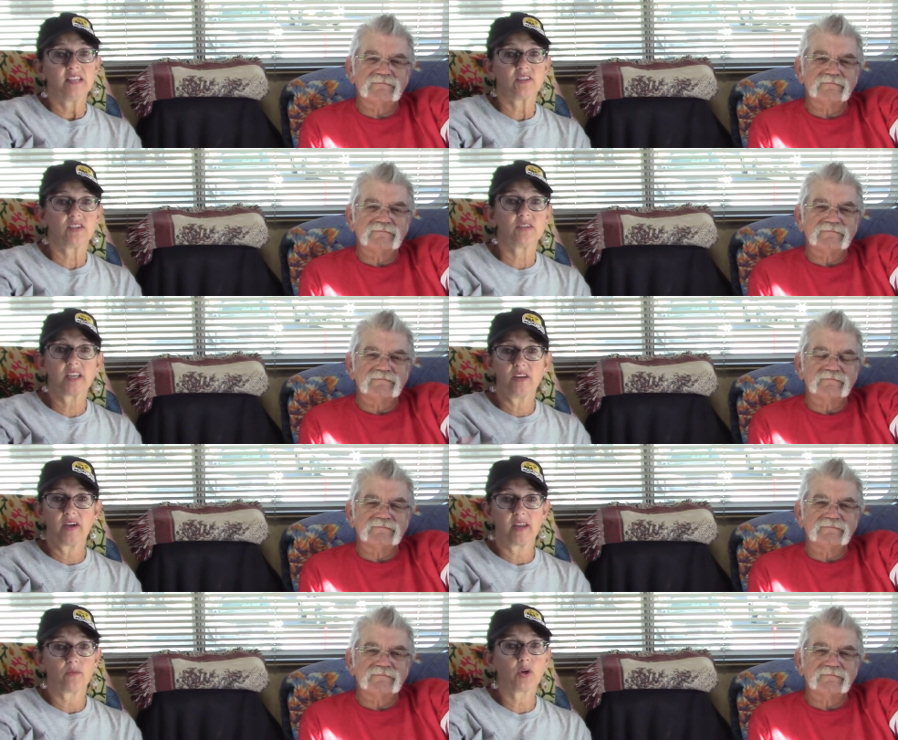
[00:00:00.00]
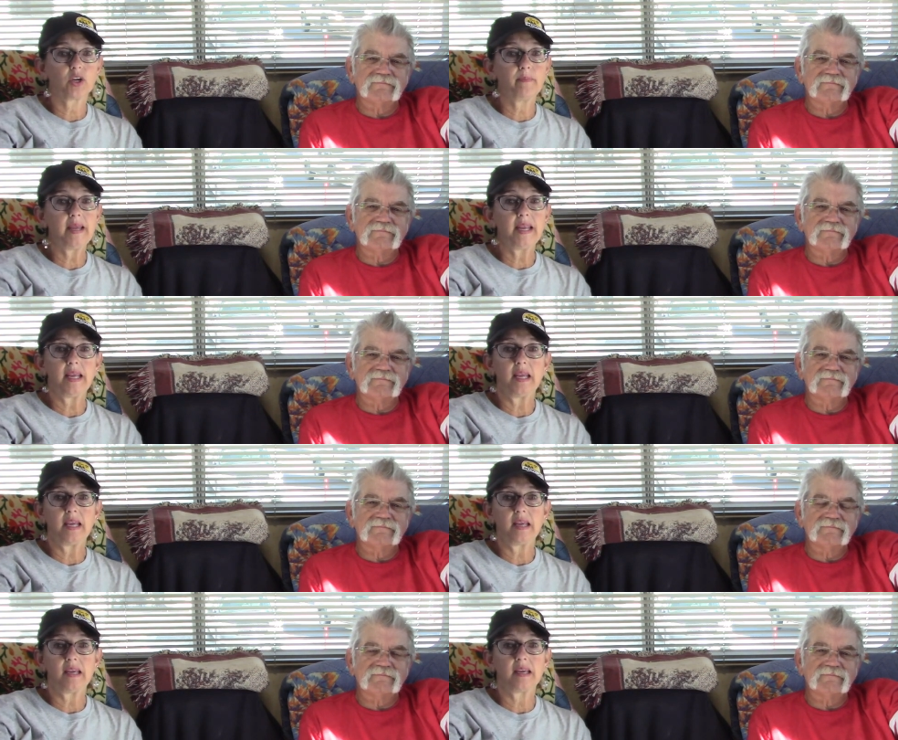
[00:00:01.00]
Speaker 1: So Tuesday you had the work
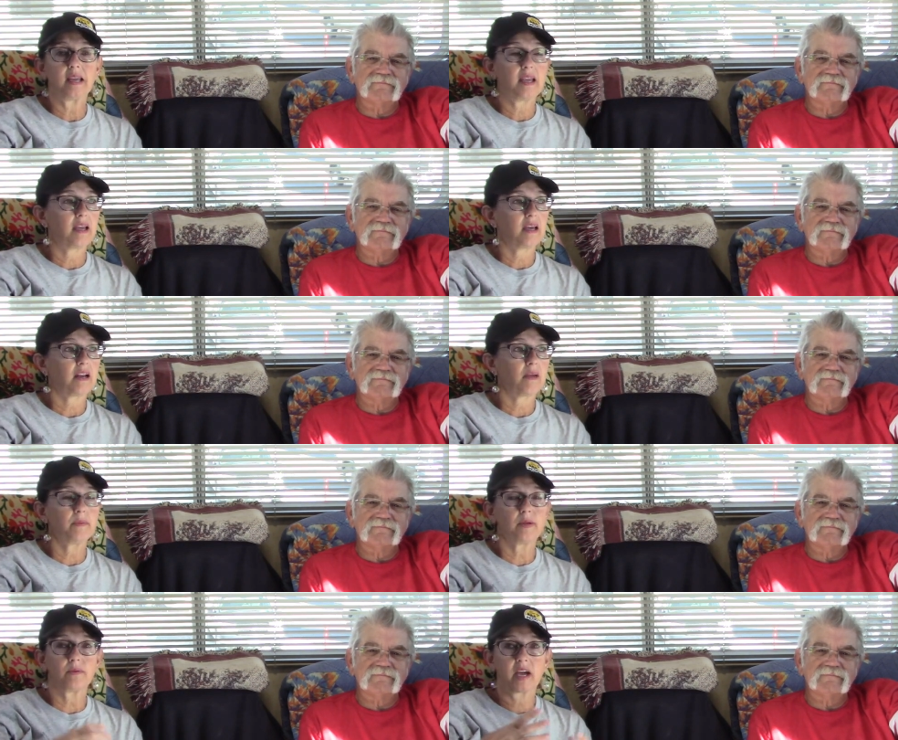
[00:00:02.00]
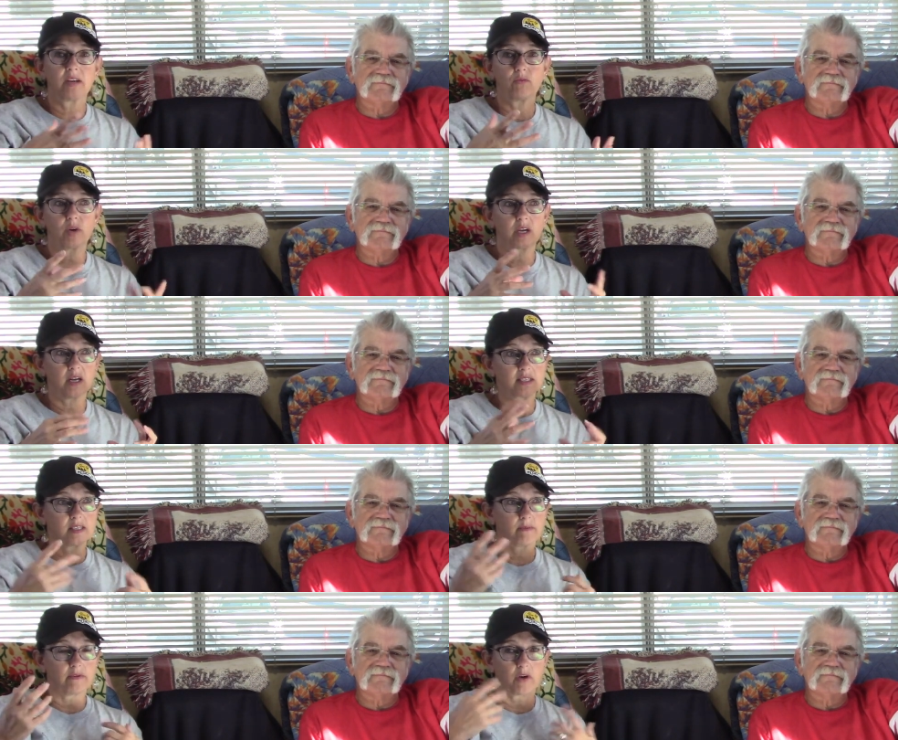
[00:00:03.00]
meeting, and I've been kind of working on
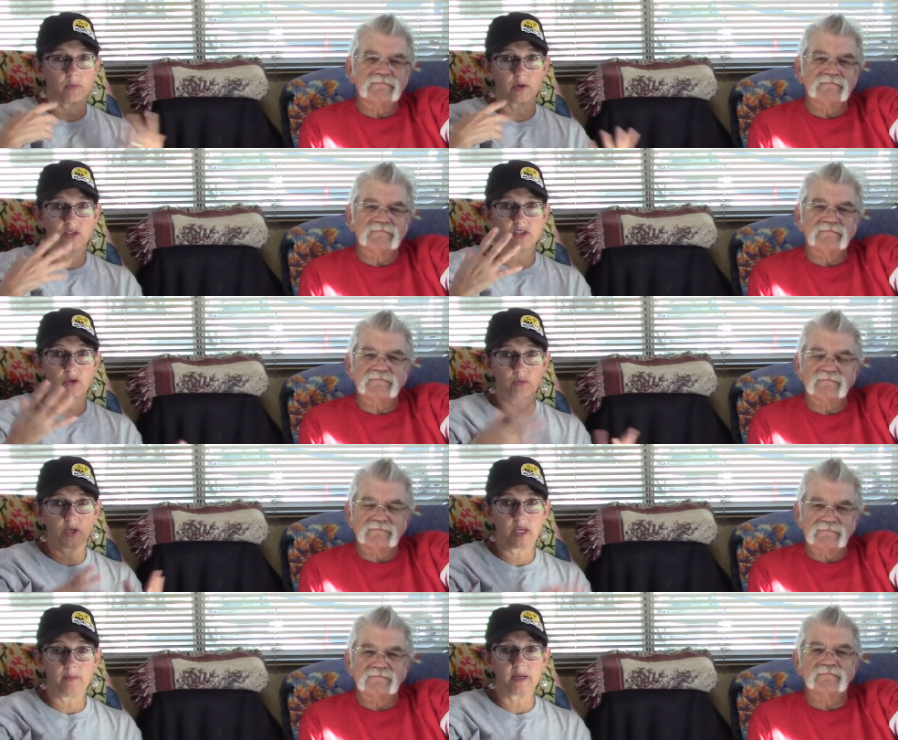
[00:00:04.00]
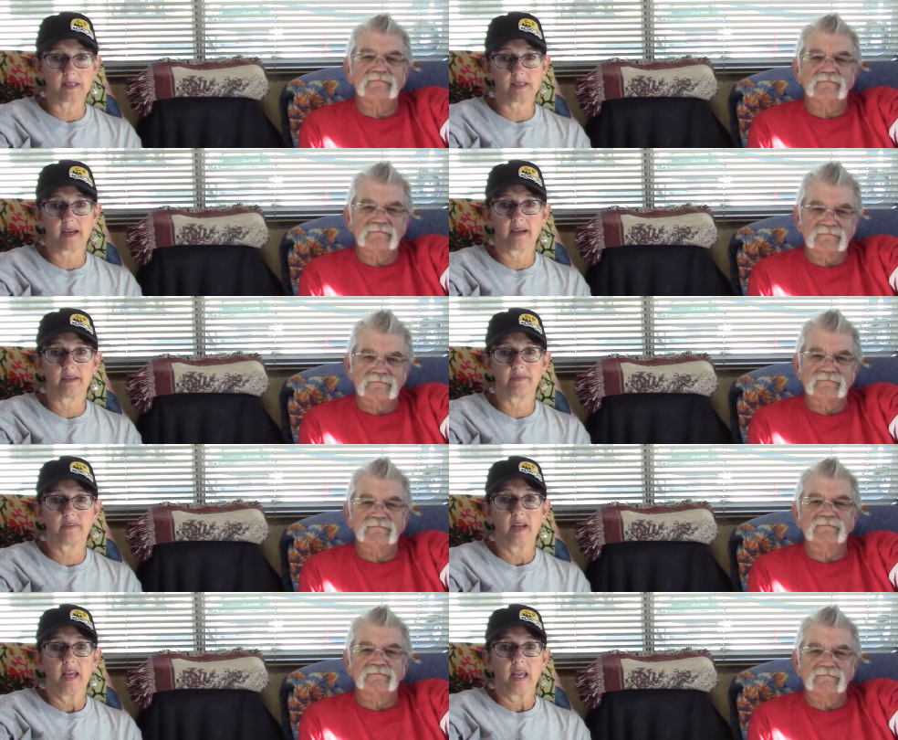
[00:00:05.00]
some of our personal bookkeeping stuff.
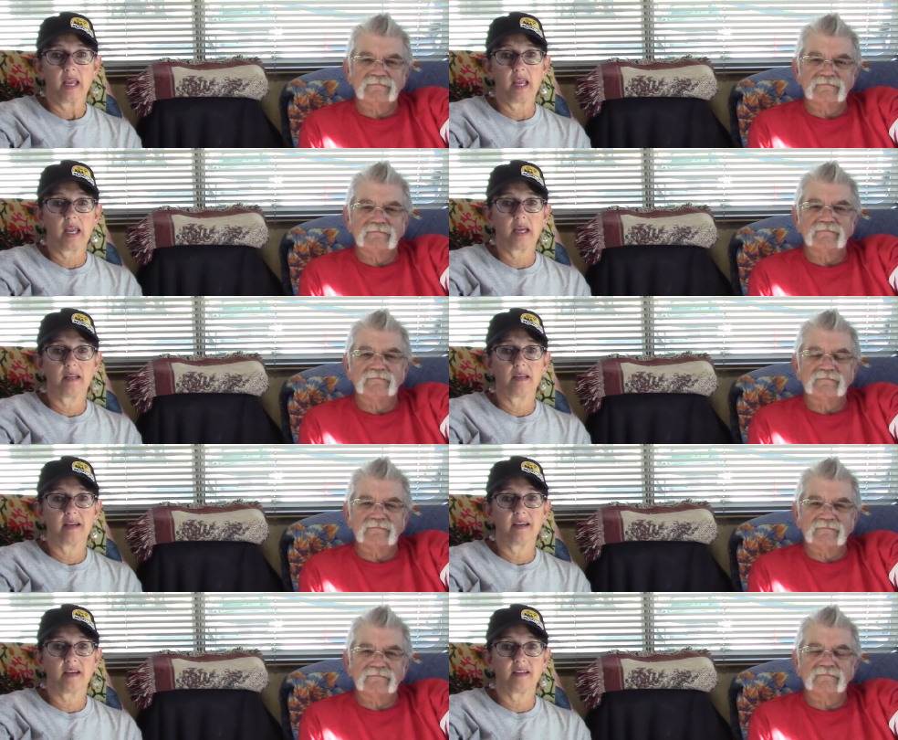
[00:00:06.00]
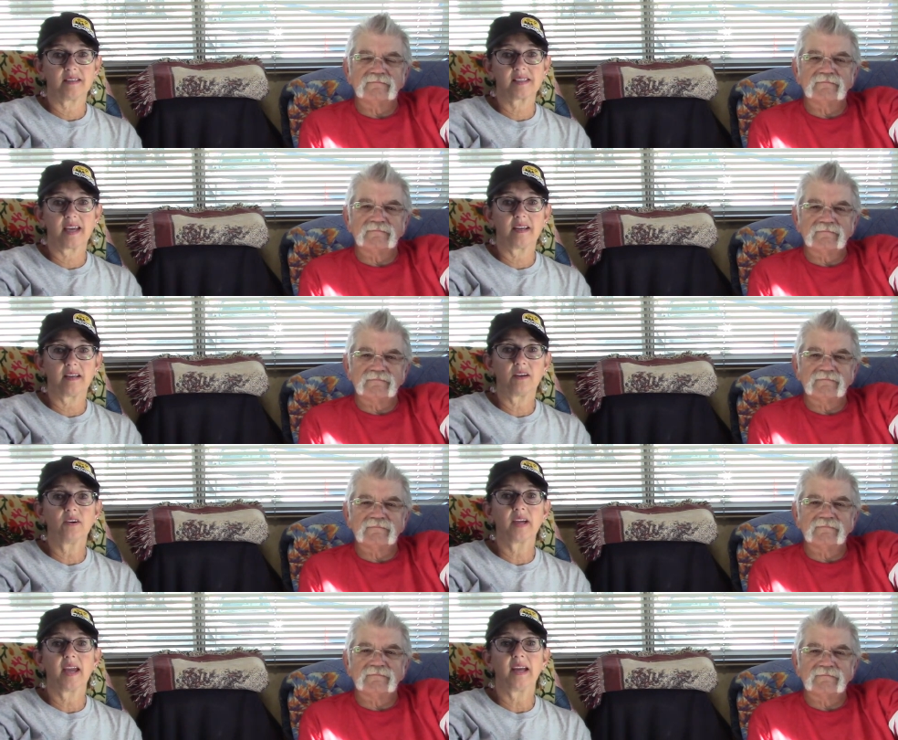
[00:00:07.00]
And I decided,
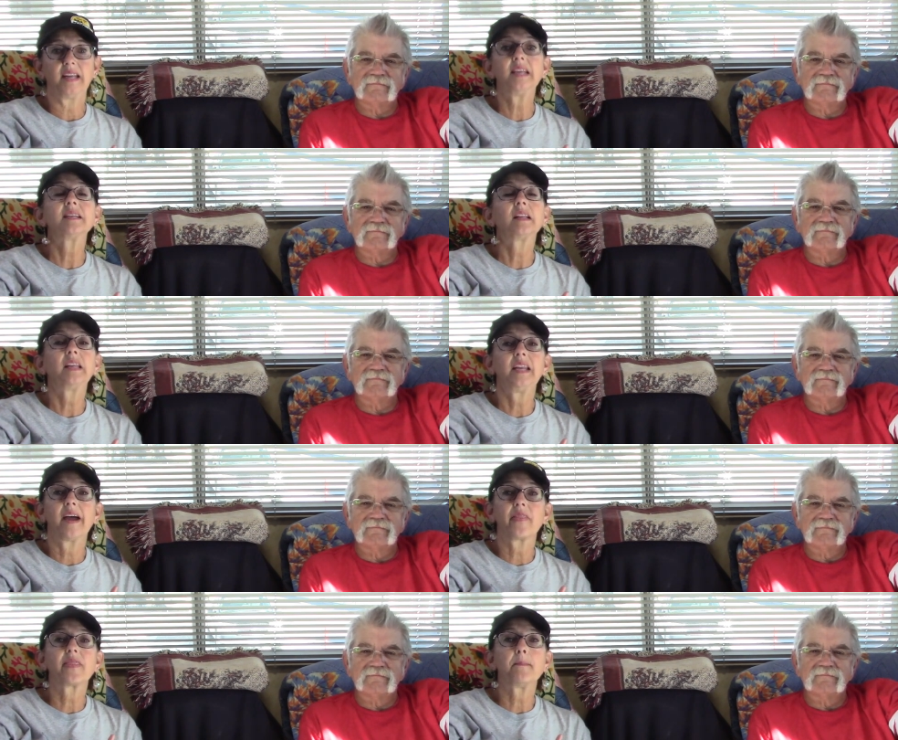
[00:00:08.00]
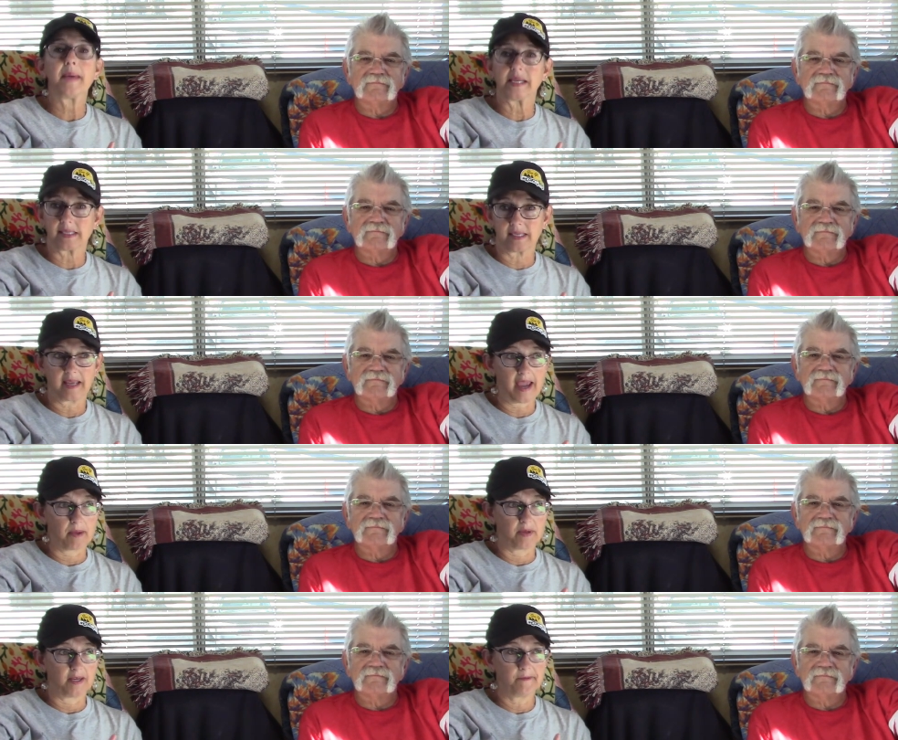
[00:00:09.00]
okay, I need to clean out the medicine
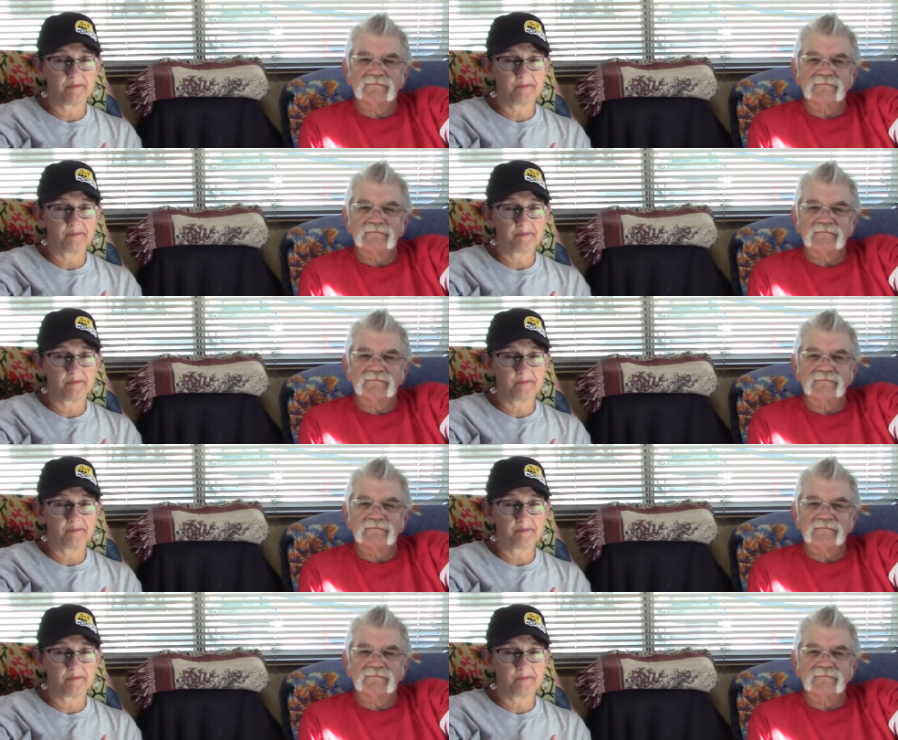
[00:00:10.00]
cabinet.